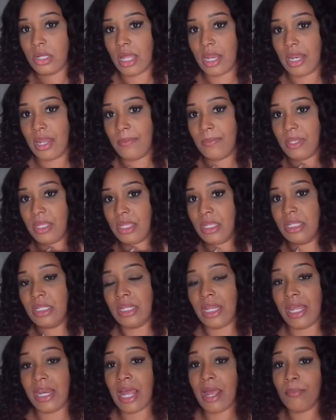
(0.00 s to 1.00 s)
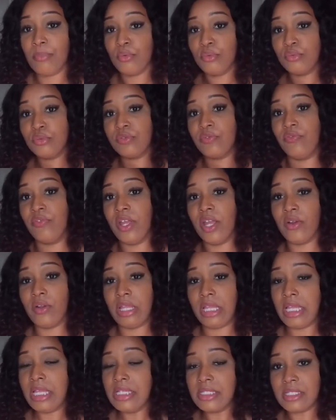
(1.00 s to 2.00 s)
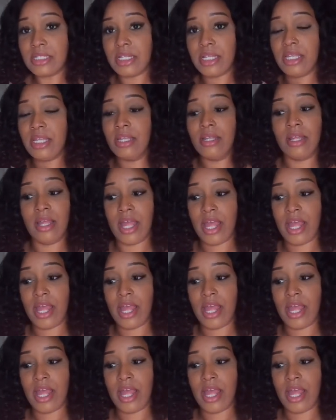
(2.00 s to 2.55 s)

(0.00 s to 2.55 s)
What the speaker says: And I bruise very easily,